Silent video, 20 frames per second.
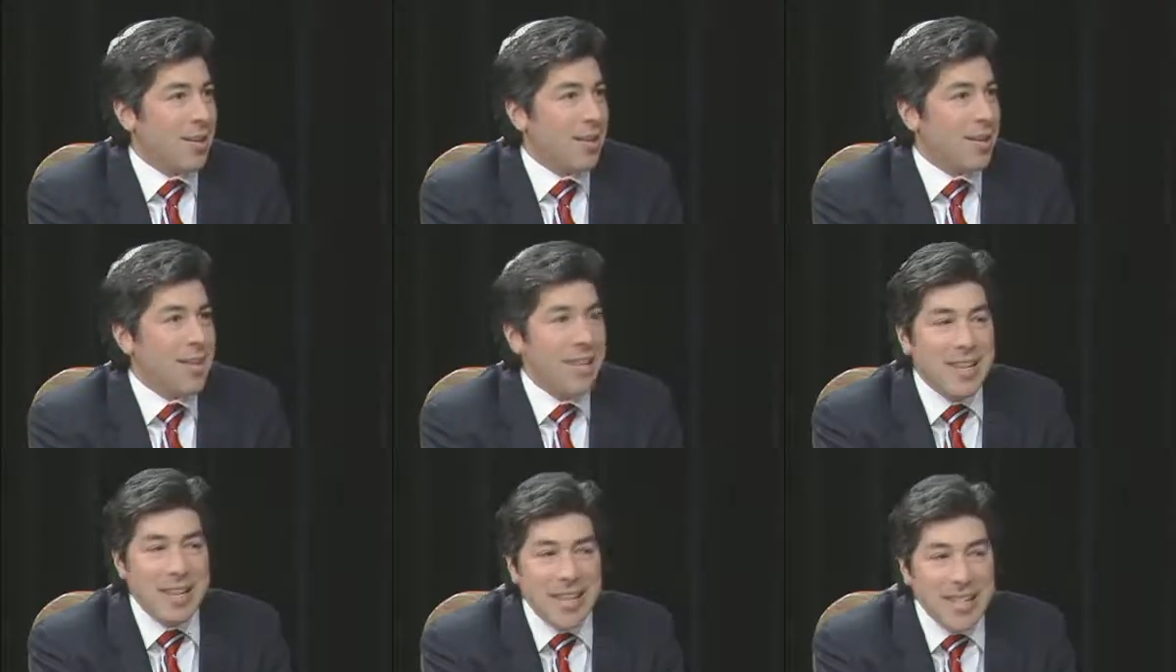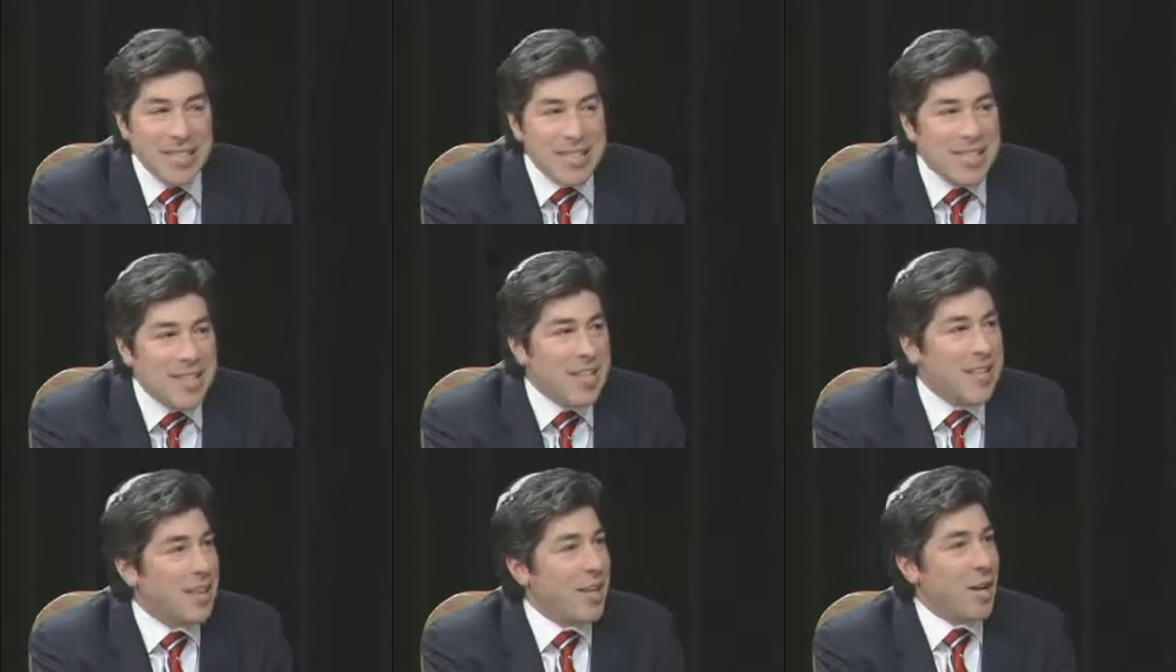They didn't
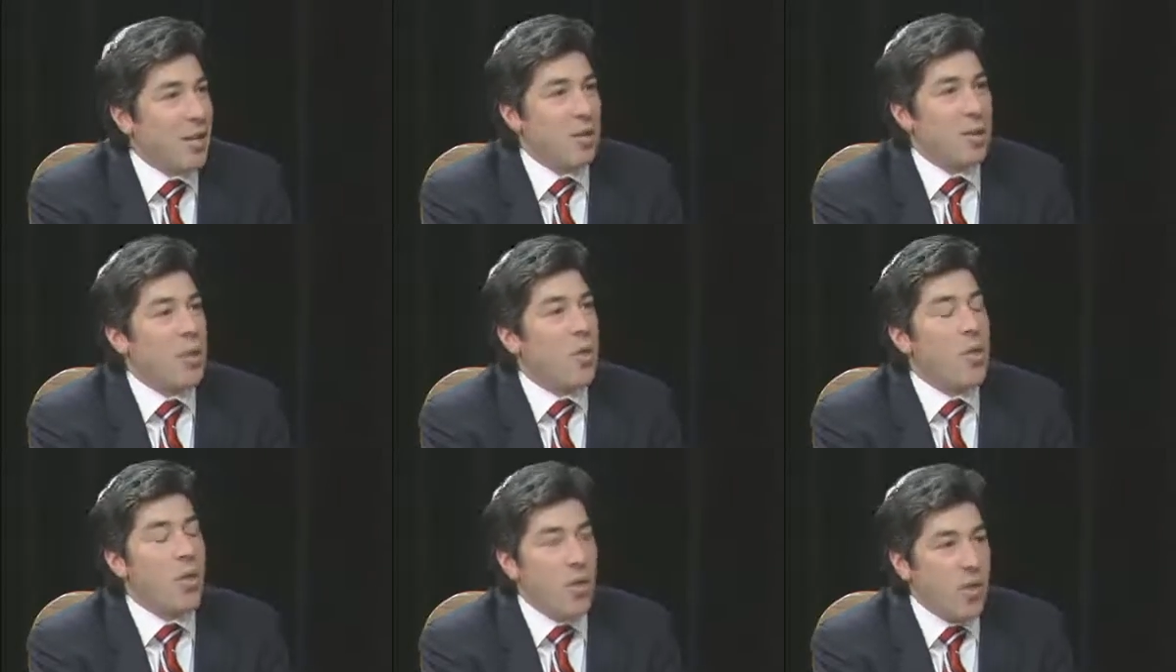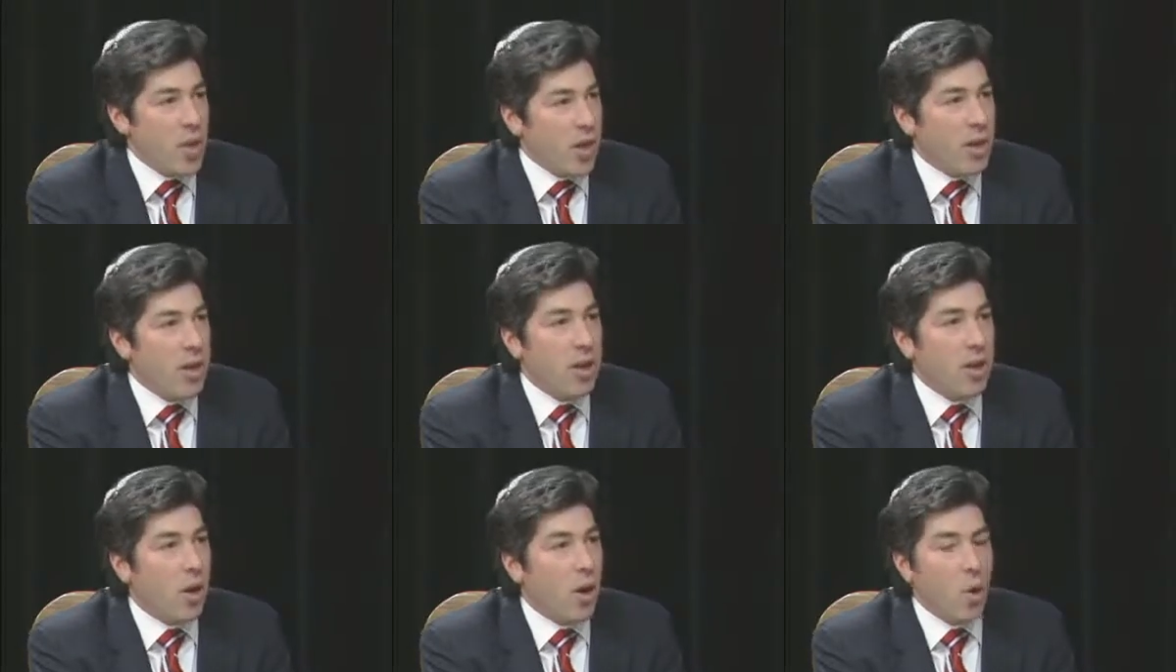sit there and
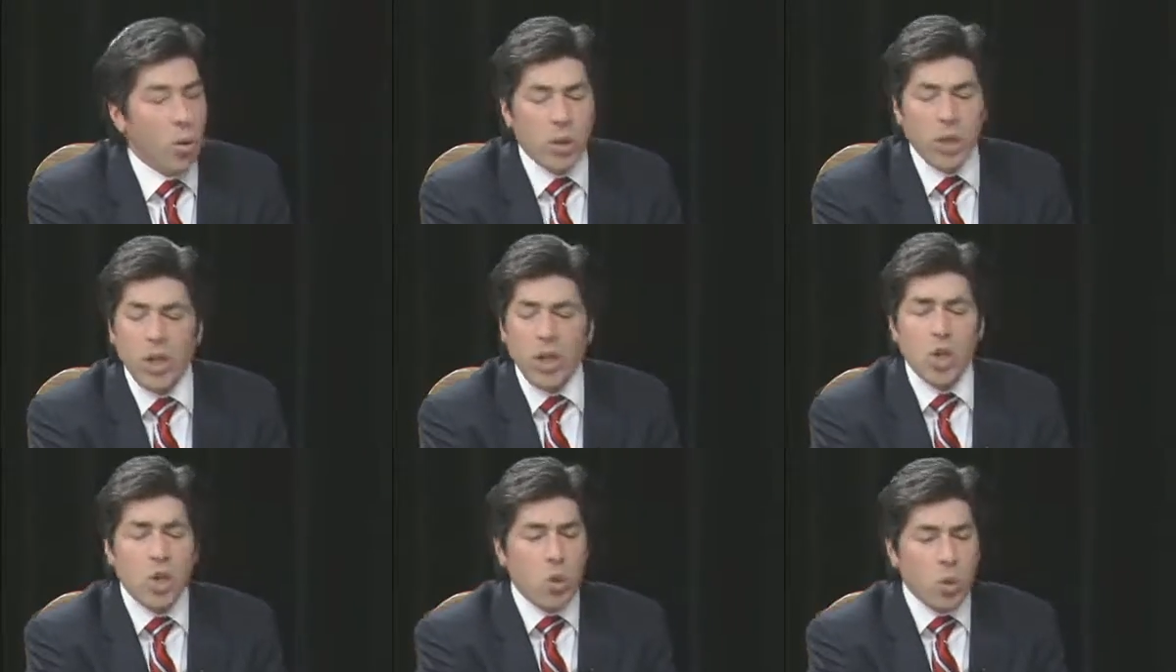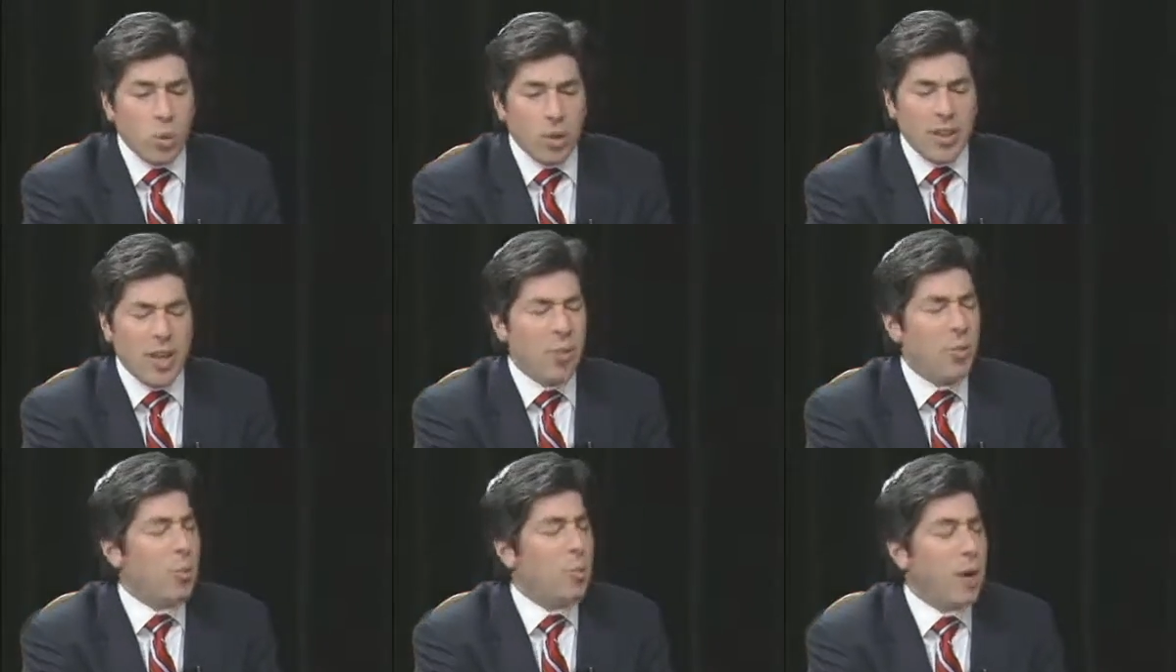think only. Sure,
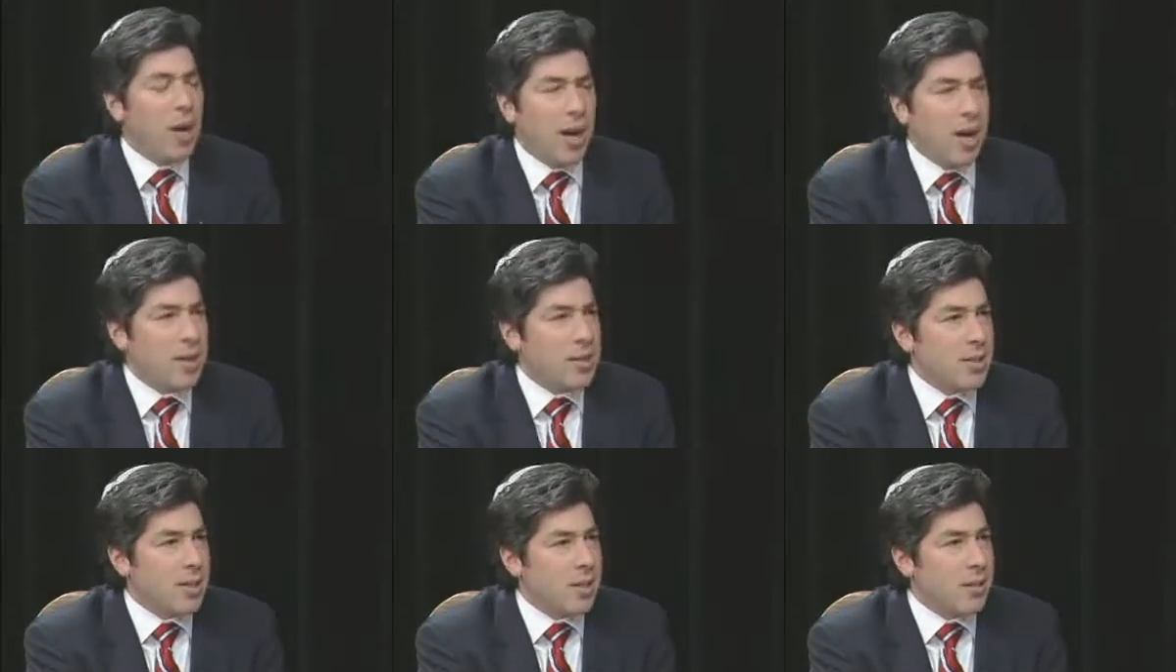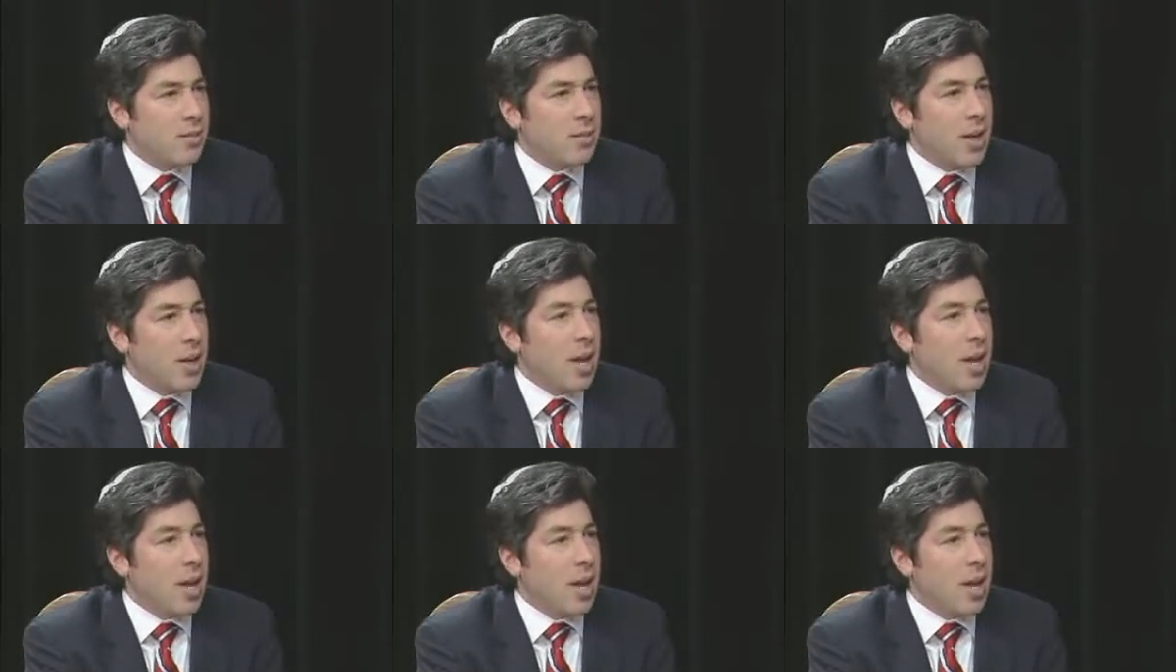they were positive.